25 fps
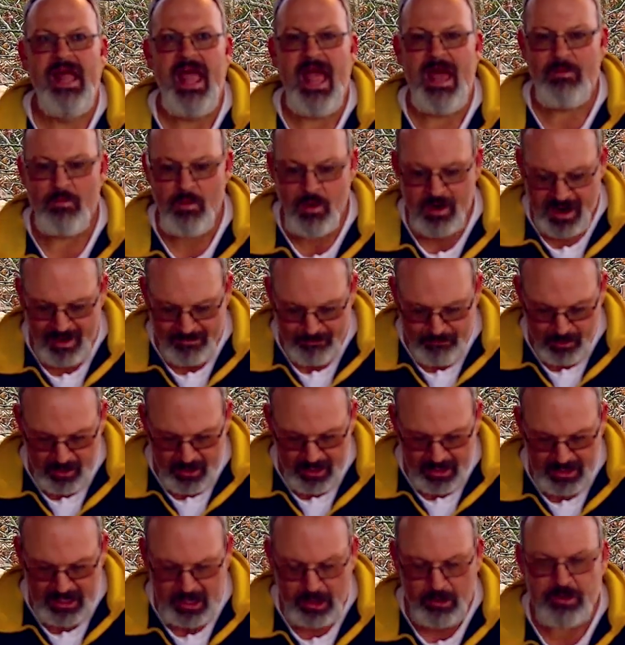And what I put
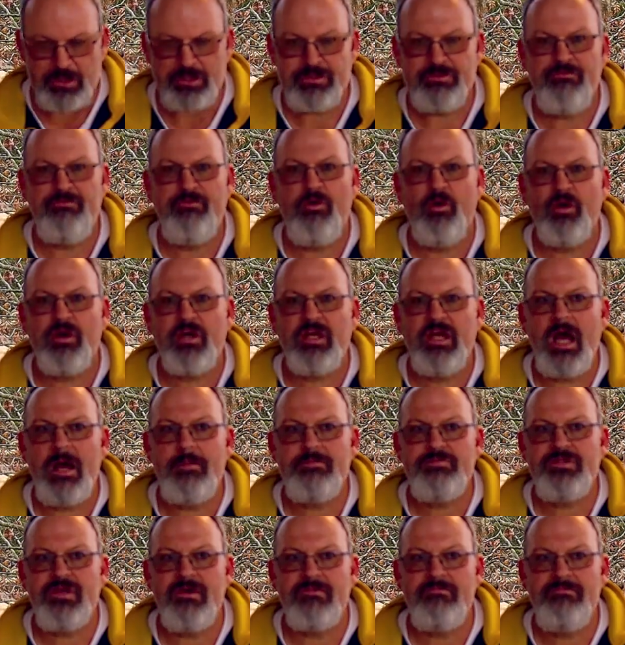in here is 4
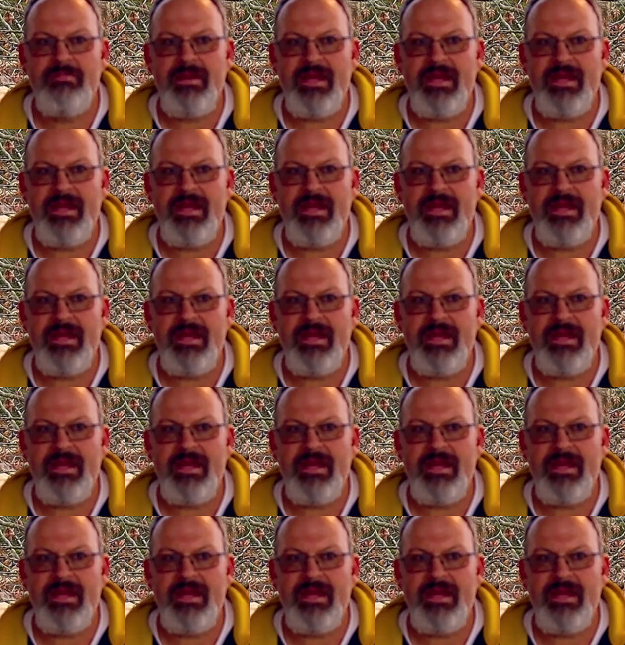cups of